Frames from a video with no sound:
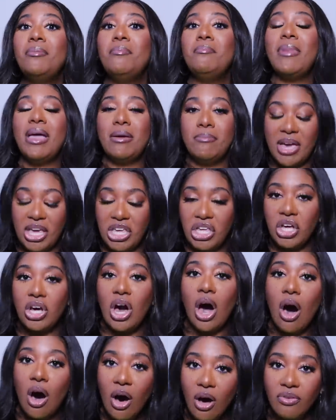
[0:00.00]
May make you
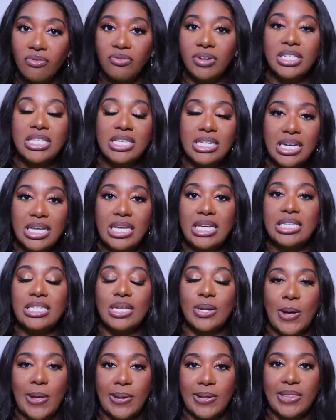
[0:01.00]
cough and sneeze
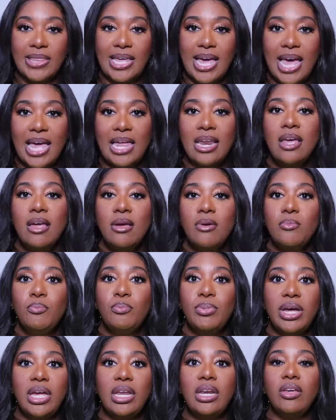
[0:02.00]
and all of that.
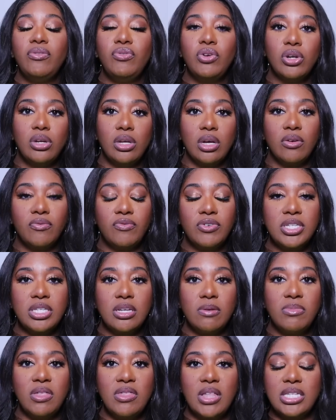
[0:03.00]
But if you're looking for
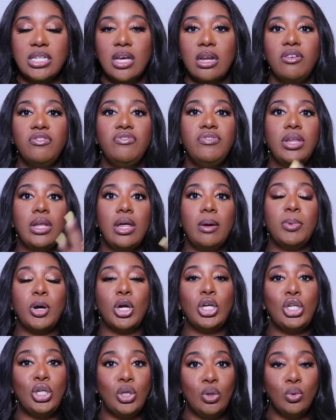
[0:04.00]
something that's going to fill up a
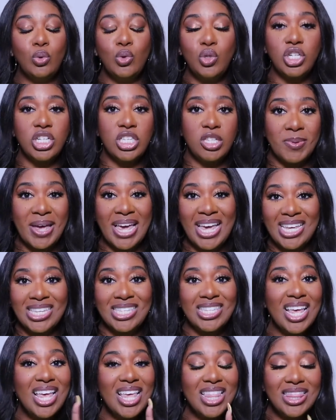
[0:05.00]
huge
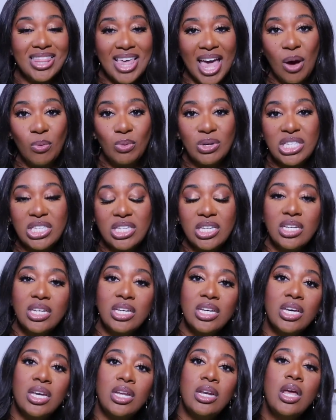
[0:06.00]
space, that one's
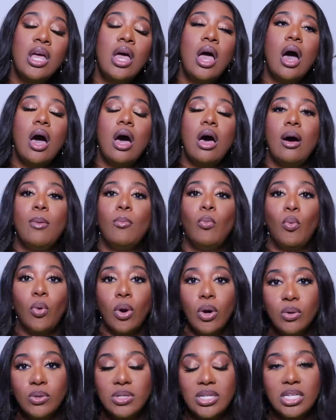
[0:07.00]
good. Um,
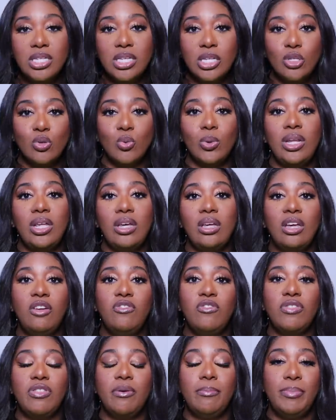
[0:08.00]
roses is really good
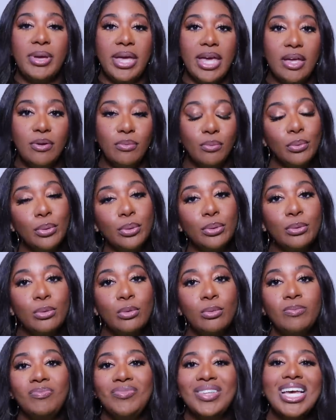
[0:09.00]
for the
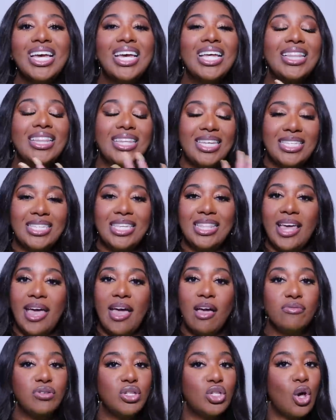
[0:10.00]
bedroom. Listen, they
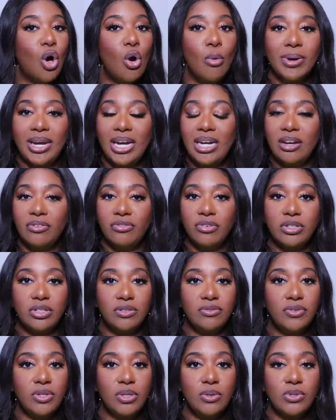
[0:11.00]
have so many different
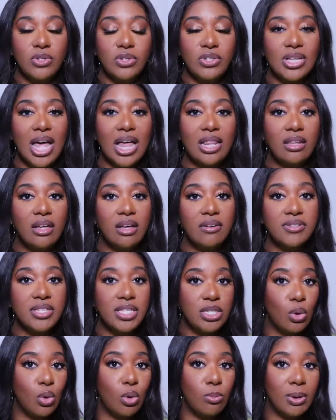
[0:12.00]
diffusers. I love
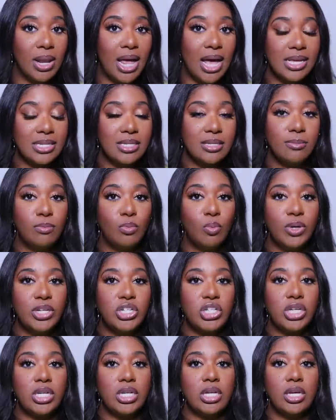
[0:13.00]
Silk Blossom,
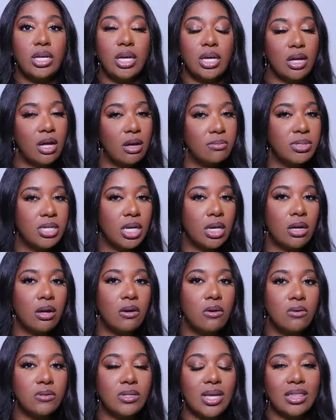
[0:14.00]
which it comes and
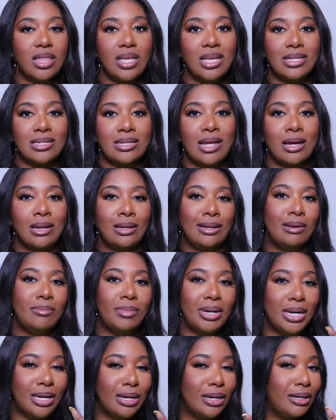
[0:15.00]
goes. I think it's like a
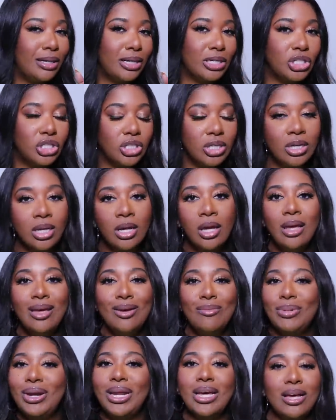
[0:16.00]
limited edition,
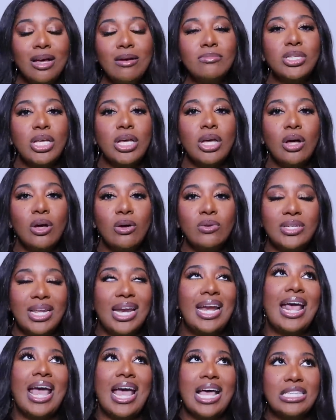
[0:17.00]
but it comes and goes
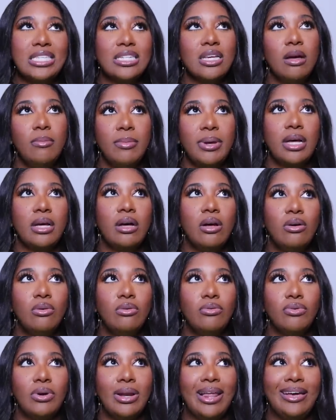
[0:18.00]
and it has come and
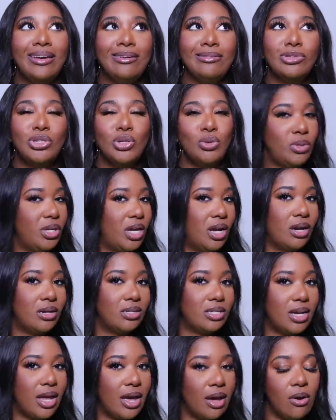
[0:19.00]
gone for like two
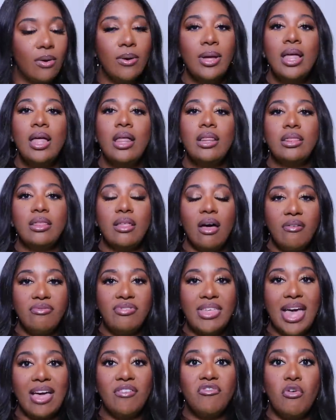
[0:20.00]
years now. Love
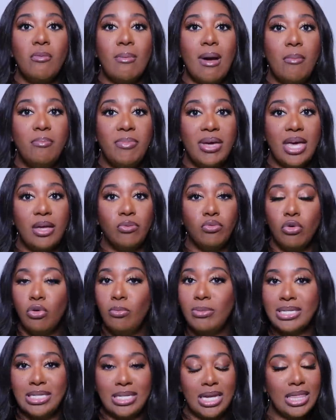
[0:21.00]
that for my
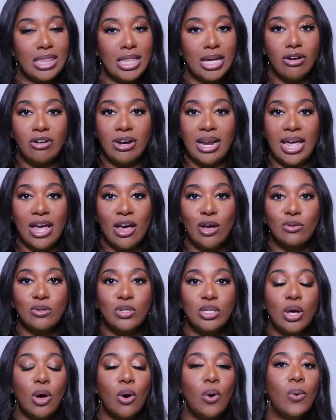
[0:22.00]
bedroom. It's in there now.
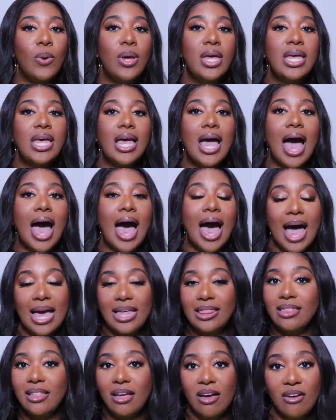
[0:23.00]
So I
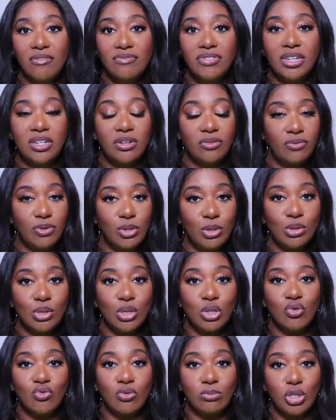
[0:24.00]
love the
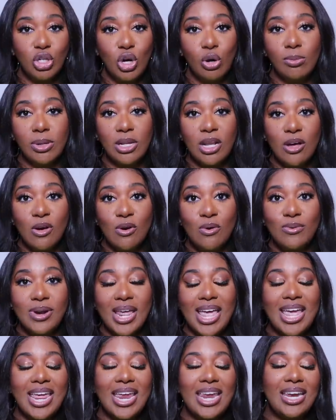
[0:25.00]
diffusers from Jo Malone.
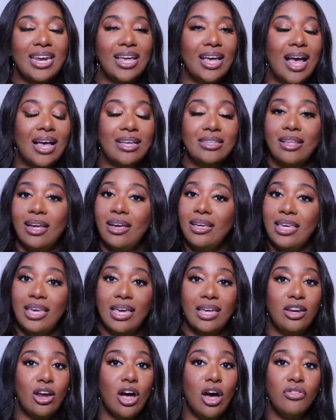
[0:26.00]
And
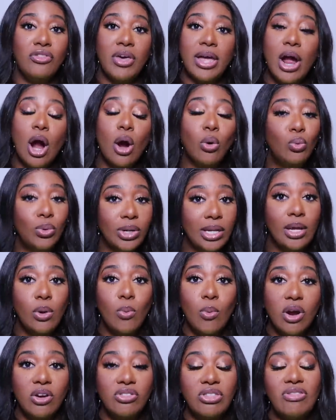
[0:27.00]
again, y'all, they are really
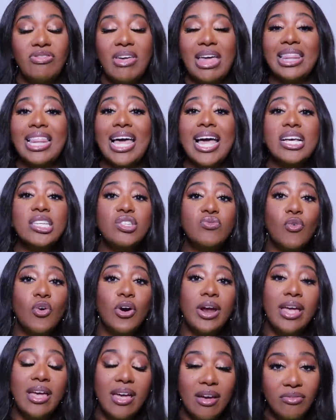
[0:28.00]
worth it. They last
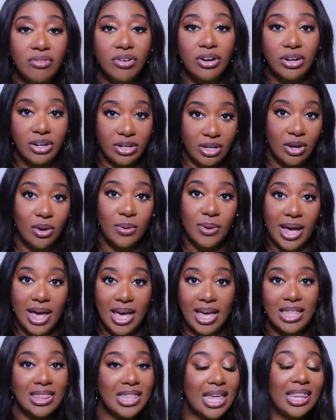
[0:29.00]
forever.
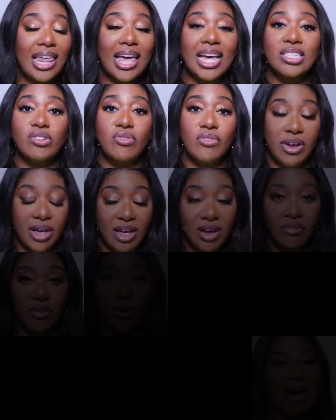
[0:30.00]
Okay. They last
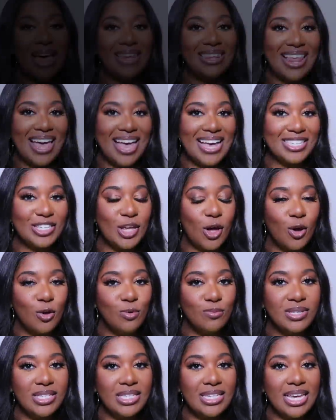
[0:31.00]
forever. And my last
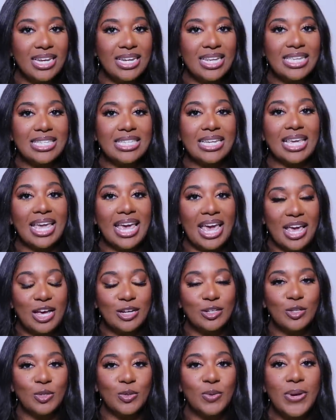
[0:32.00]
home scent is a
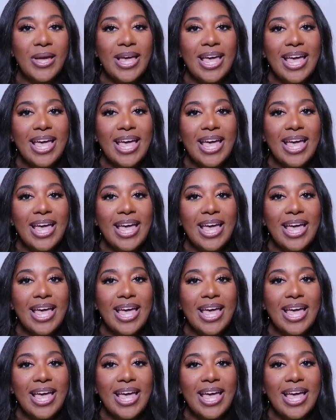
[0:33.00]
candle.